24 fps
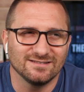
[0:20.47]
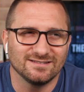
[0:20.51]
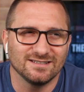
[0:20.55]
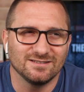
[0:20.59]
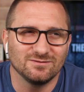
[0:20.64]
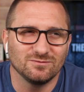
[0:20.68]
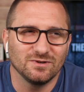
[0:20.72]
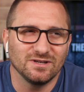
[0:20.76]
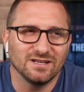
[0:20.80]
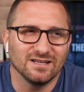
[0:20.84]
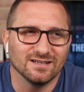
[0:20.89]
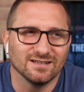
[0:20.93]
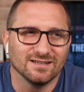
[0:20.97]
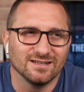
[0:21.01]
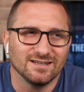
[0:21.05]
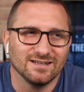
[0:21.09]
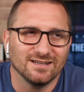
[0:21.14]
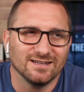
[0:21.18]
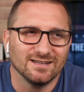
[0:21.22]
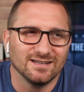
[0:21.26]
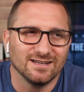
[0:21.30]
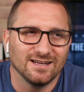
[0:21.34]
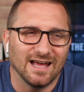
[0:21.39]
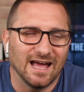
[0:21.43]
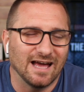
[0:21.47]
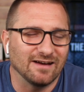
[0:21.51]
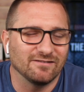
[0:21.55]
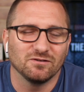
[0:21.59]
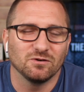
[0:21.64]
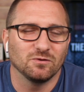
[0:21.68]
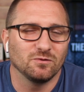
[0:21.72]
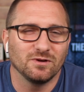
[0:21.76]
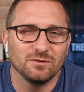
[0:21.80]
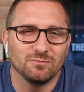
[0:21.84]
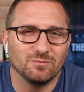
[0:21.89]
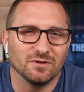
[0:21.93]
Didn't we,
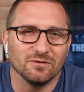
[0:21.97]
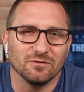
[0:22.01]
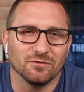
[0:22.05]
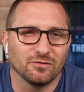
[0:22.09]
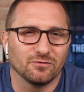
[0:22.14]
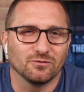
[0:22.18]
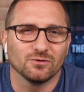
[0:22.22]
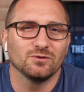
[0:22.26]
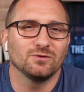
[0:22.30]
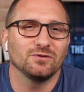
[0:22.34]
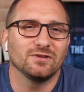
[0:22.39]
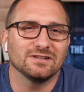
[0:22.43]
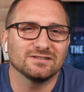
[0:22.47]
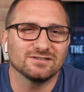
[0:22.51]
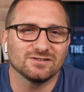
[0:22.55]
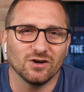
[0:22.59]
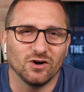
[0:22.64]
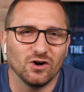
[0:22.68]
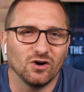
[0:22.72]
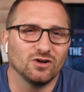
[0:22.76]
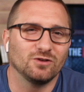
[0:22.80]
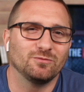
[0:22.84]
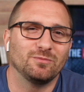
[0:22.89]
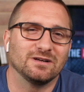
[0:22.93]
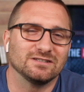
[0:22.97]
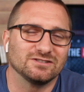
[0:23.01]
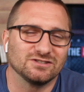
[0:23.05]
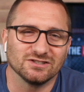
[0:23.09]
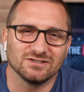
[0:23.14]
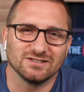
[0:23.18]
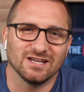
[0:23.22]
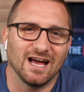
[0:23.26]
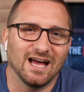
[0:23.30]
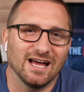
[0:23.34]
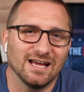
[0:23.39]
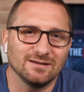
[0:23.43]
haven't we been through this a whole bunch
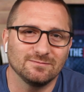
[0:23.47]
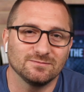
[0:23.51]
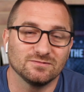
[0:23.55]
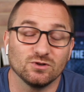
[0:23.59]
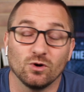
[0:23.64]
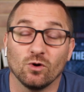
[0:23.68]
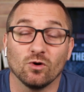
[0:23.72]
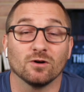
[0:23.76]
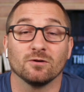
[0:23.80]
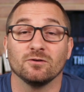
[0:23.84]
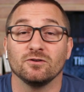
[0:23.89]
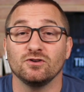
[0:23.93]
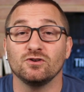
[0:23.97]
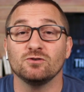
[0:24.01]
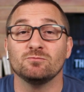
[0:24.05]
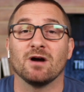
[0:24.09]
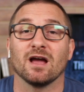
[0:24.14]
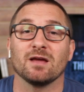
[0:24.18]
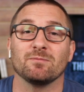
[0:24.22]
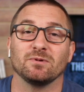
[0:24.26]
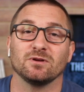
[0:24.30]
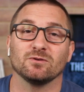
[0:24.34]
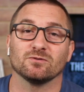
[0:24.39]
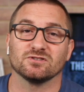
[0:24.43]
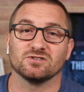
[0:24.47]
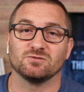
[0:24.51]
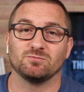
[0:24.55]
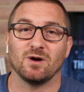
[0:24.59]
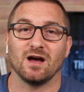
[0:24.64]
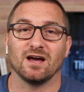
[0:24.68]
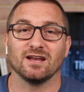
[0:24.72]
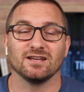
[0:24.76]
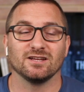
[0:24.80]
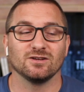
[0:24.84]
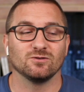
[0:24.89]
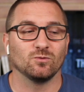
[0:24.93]
of times? Or you might be
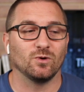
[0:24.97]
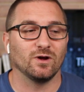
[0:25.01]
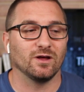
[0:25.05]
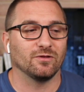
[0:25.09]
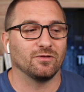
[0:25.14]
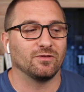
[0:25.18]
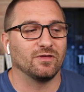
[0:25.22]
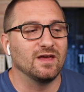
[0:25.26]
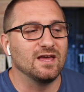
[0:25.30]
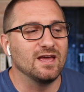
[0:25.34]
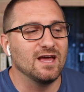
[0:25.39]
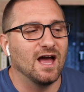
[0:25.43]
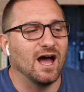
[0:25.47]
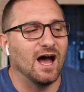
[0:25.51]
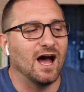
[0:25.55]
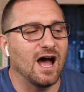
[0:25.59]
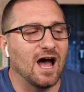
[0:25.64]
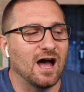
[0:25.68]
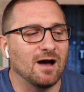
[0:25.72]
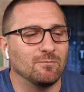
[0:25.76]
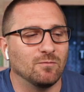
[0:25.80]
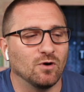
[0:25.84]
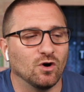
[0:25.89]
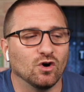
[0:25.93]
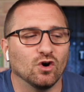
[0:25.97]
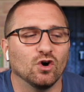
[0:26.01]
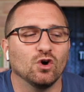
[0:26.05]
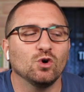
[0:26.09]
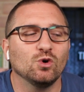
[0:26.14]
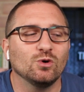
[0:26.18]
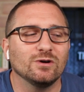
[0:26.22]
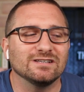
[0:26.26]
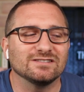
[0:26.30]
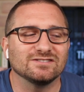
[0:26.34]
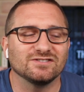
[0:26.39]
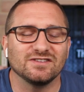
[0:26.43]
responding with, um,
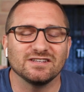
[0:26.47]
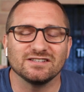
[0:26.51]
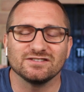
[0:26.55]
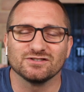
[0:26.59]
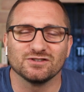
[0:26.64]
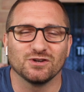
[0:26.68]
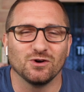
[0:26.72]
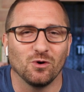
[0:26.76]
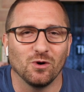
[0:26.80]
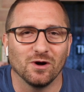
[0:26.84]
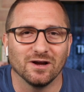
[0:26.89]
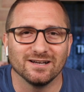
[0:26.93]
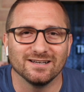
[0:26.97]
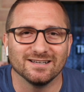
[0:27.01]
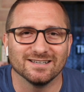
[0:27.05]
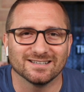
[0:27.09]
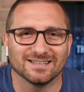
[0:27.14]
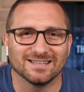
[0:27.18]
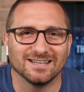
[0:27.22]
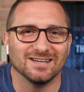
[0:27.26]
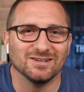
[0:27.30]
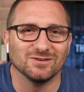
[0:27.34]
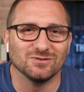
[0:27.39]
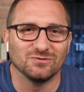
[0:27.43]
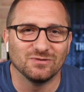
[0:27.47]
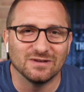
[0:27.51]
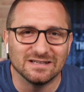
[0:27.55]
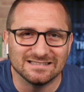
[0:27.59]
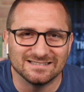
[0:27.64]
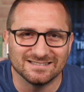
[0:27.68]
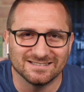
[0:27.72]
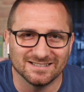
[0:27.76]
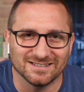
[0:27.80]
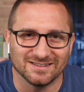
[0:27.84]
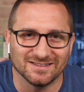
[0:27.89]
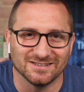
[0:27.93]
who is this going to
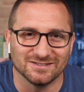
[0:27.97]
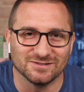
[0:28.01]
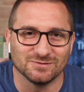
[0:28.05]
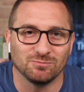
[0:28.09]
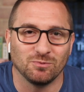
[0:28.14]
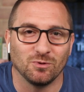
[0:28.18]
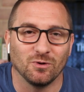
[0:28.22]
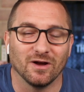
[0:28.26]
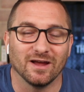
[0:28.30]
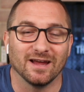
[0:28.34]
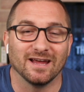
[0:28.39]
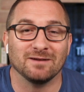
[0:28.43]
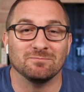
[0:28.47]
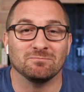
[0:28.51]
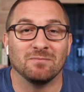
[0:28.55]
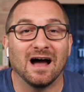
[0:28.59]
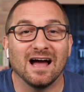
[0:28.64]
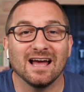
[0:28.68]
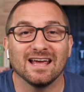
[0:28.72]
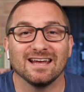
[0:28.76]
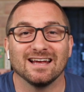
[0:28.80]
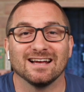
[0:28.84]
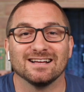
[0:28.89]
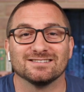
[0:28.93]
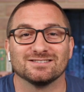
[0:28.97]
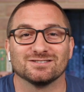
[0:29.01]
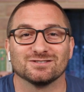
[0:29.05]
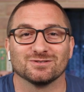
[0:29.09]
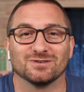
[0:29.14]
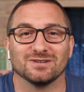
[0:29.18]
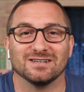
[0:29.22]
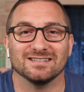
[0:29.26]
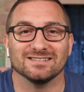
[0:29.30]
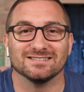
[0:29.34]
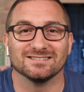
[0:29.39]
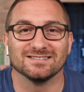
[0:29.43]
convince at this point? And my
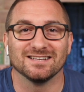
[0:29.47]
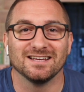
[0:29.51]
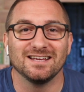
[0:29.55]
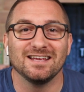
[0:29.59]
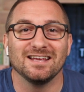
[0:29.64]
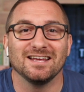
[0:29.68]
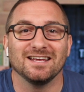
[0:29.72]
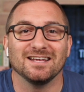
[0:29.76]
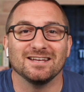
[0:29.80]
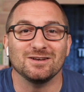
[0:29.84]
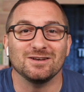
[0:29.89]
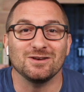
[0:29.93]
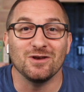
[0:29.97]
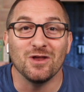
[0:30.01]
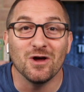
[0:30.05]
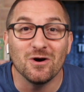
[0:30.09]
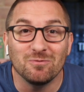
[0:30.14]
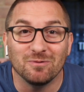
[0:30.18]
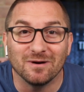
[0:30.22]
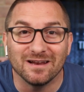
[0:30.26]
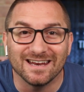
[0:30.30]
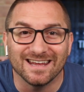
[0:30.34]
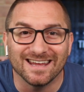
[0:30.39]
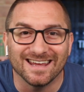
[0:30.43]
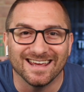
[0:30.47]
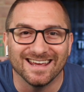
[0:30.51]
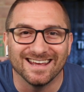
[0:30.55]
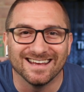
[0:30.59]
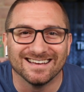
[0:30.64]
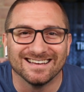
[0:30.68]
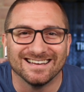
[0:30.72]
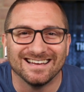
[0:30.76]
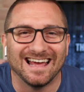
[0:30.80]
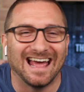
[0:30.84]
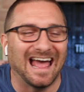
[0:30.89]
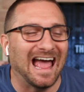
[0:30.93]
answer is
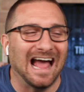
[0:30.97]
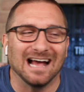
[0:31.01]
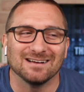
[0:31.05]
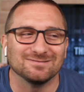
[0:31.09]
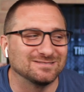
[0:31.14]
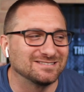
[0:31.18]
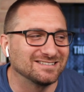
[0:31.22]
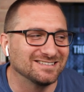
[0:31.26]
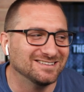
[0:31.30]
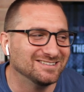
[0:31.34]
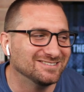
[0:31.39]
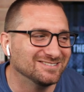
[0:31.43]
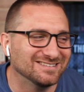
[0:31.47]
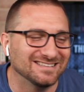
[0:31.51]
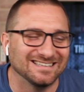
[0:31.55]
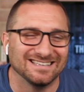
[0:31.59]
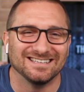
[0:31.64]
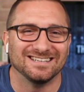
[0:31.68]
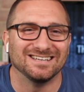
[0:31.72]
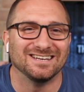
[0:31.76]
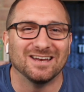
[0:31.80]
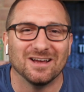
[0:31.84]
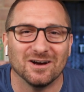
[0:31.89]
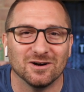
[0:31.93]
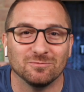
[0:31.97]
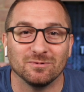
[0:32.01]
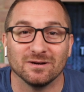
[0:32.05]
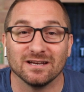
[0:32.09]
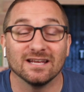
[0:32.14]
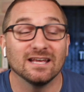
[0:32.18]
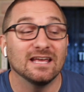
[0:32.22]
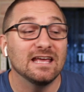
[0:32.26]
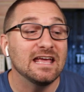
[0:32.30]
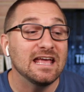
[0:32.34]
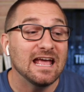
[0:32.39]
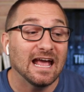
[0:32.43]
nobody. Absolutely
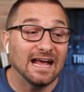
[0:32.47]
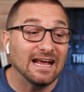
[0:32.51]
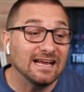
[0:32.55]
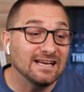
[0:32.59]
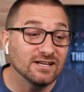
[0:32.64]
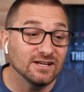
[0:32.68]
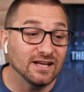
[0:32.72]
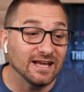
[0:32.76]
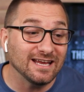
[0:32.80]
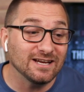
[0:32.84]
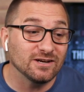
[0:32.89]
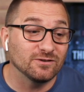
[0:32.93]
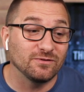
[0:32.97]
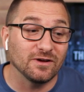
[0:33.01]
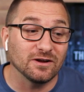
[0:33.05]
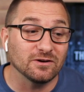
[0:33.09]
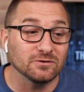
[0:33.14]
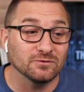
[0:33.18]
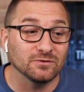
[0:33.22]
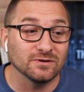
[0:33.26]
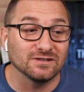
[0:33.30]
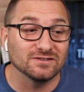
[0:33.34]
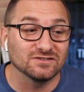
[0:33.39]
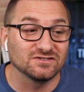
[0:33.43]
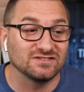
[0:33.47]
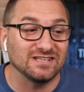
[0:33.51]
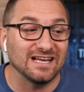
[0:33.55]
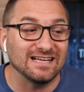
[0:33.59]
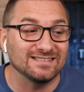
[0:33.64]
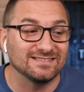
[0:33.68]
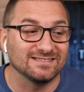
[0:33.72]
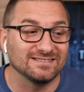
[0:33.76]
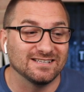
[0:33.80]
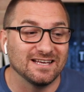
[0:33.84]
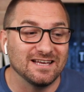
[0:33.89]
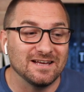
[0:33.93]
nobody. In a, in a very real
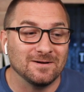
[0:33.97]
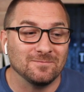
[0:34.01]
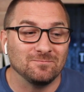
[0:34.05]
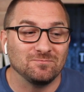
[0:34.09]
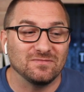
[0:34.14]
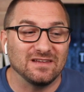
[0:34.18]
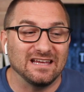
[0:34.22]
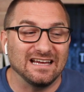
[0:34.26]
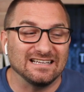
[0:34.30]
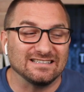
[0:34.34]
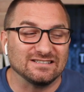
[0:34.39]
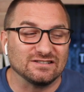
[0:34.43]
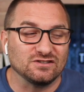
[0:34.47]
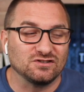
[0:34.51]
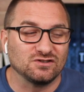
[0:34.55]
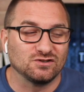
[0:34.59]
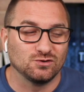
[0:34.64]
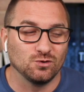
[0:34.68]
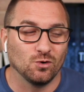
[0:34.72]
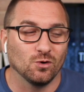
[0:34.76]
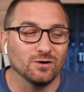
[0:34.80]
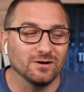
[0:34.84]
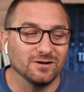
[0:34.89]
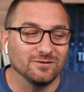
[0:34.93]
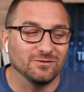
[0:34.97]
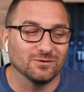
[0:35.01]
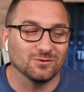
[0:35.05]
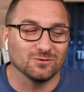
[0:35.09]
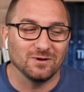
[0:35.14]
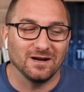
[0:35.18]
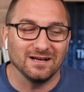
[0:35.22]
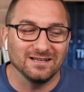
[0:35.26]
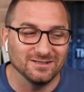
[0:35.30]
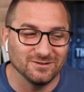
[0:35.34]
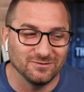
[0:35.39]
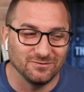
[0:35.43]
sense, it's sort of
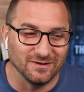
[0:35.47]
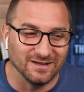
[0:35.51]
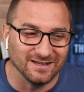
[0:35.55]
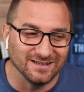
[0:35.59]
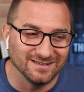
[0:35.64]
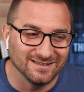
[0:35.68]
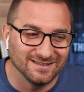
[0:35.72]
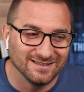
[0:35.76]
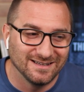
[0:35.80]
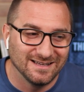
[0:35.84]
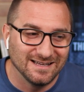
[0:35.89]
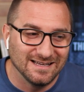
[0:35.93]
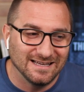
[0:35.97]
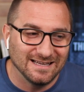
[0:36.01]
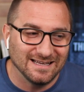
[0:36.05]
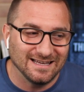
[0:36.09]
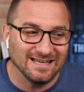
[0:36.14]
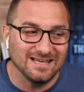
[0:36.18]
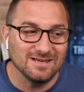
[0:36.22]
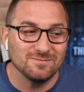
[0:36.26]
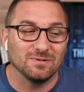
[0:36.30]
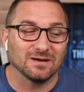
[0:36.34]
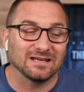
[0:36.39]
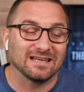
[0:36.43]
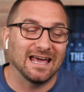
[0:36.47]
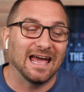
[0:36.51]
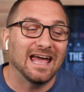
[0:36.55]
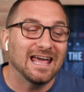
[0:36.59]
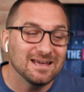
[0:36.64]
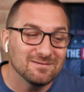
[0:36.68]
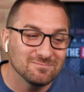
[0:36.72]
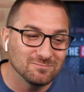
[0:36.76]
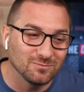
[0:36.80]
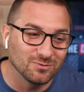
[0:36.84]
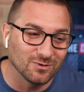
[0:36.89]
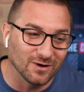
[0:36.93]
irrelevant. He
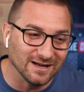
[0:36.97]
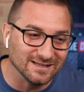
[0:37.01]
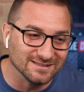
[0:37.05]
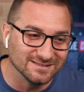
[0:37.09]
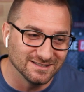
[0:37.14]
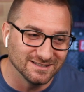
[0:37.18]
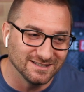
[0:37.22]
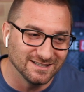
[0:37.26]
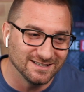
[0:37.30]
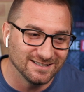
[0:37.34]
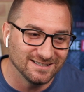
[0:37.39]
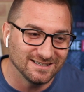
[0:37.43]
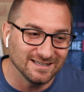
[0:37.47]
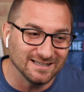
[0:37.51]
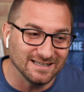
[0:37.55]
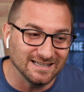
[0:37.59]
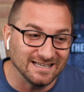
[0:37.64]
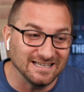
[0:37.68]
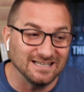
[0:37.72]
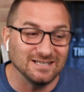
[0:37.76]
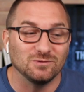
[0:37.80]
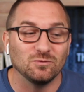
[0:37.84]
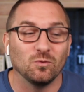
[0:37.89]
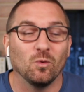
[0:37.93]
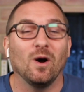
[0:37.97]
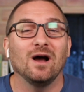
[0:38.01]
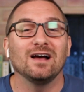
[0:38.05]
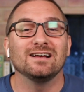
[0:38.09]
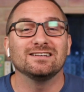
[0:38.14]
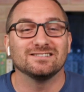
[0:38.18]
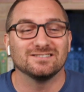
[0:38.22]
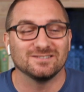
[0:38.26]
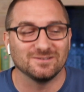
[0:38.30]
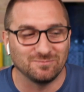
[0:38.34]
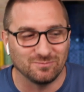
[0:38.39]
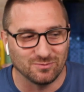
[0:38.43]
became president, he
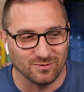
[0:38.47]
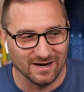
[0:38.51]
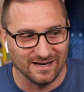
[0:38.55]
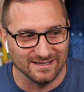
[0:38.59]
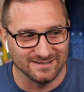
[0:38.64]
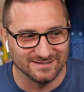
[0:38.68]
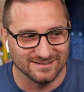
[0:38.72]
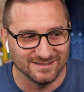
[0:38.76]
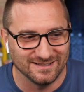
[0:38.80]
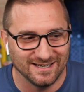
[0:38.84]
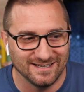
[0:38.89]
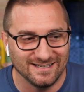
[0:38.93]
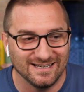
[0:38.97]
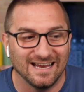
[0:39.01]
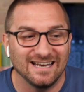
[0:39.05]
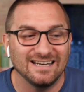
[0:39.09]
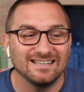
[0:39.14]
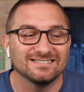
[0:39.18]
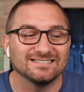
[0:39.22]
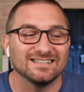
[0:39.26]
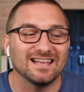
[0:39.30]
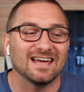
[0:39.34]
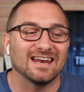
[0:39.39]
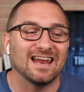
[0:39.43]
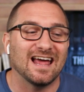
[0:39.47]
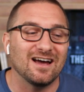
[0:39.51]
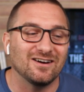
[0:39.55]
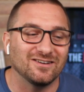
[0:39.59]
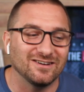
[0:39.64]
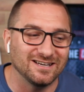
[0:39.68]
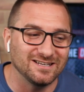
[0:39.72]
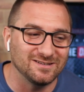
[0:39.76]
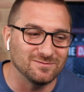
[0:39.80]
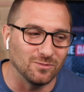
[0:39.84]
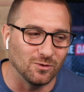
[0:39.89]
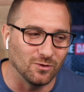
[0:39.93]
was president, and he's not
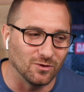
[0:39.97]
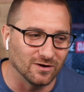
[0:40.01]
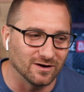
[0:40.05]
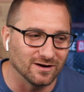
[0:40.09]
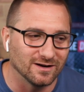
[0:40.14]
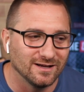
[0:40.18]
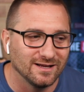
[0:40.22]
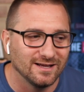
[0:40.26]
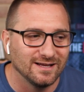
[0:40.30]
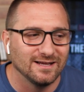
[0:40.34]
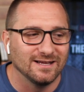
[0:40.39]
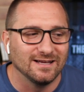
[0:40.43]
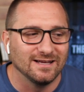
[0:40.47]
out anymore.